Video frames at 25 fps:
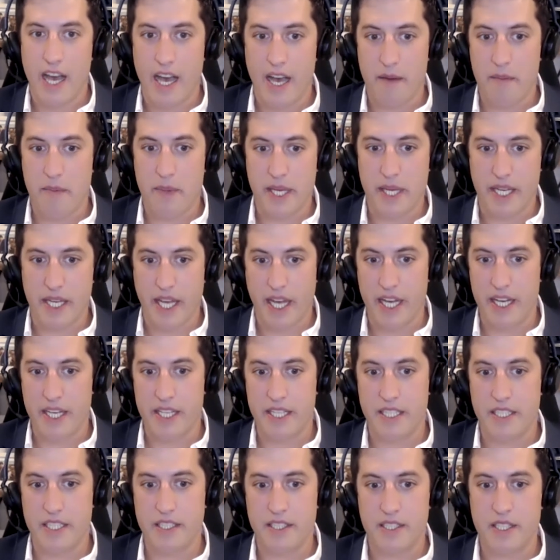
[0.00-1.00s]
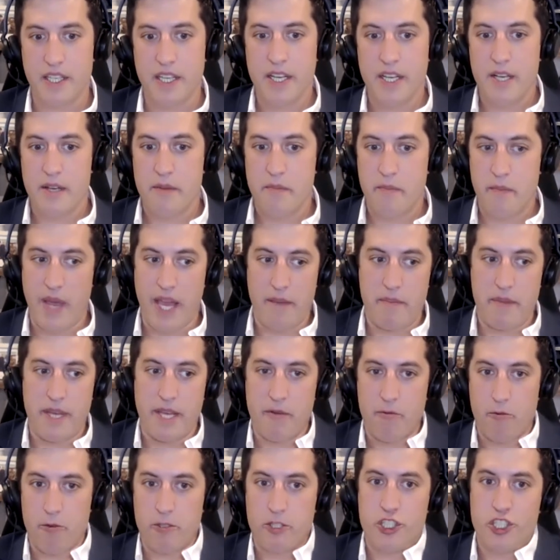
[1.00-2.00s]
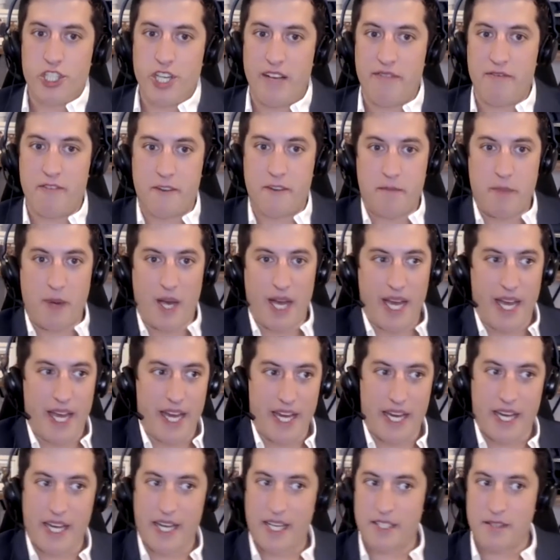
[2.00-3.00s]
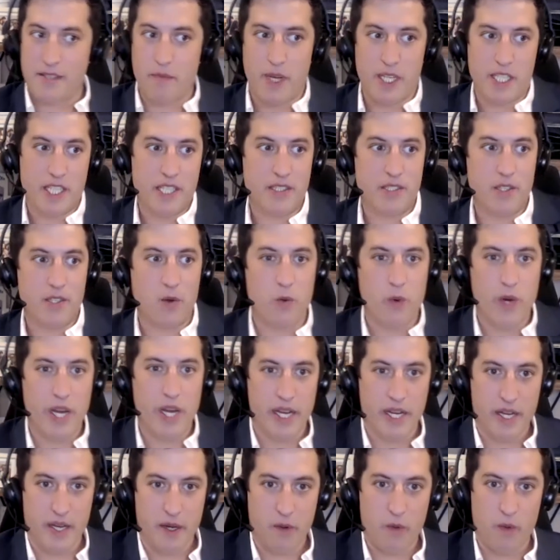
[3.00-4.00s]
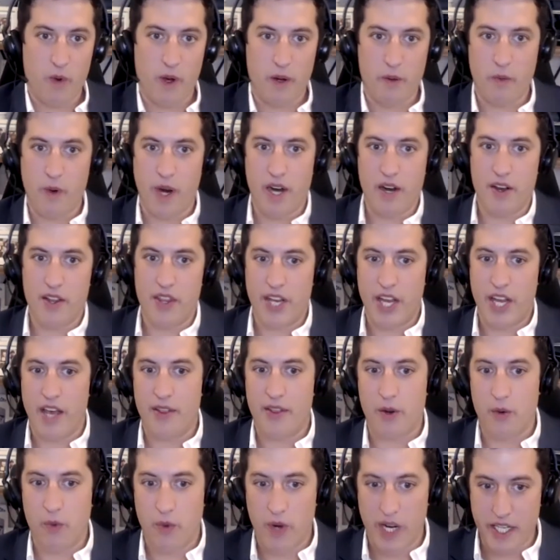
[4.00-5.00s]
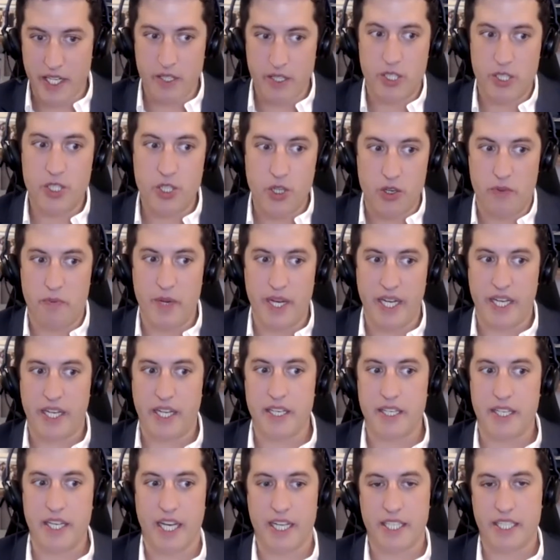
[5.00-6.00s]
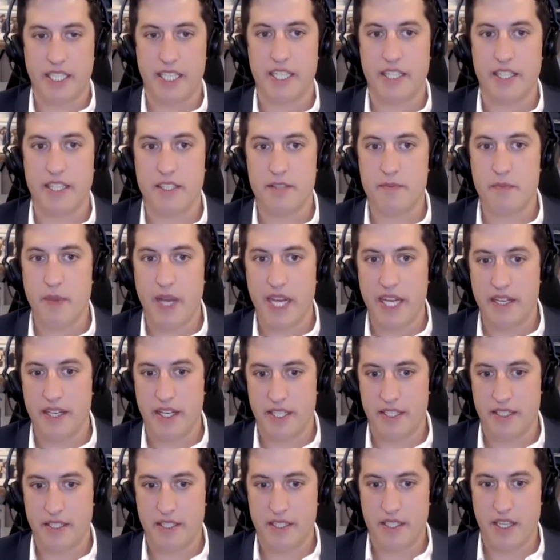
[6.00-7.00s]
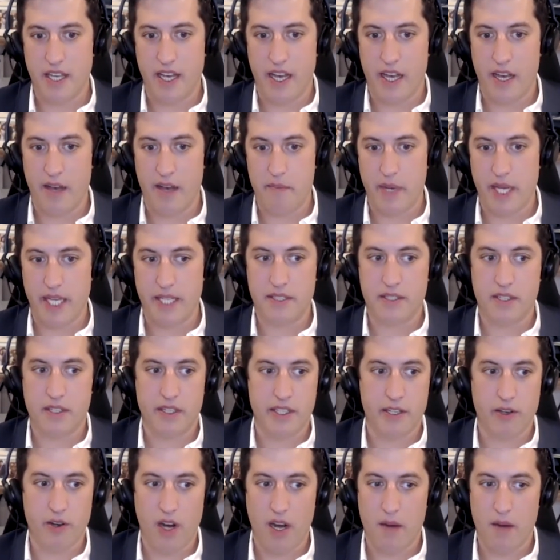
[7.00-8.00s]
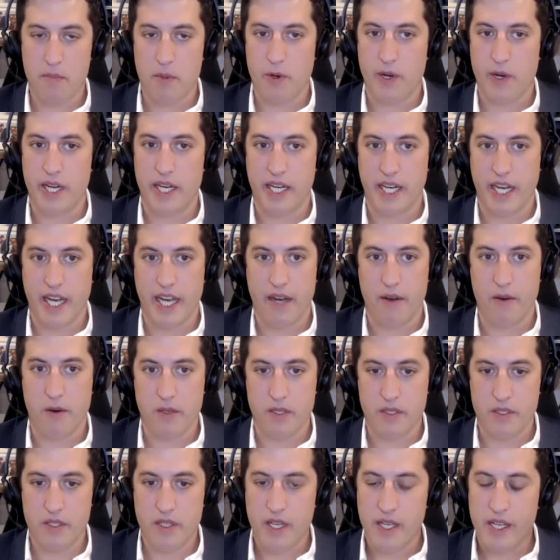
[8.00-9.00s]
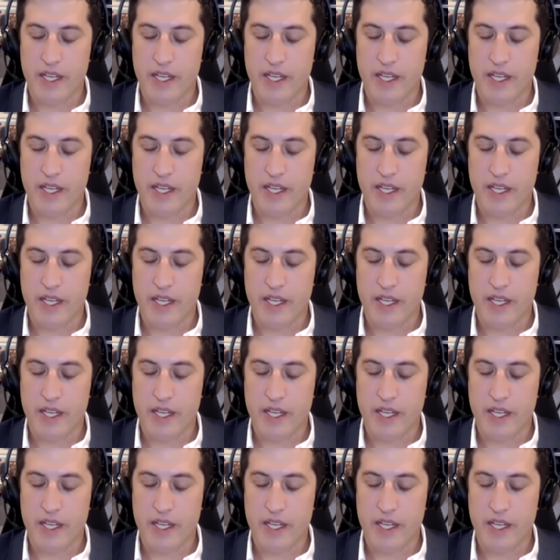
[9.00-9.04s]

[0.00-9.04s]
because maybe it will shift by as much as a week one way or the other when you should be conducting this maintenance based on your operating hours.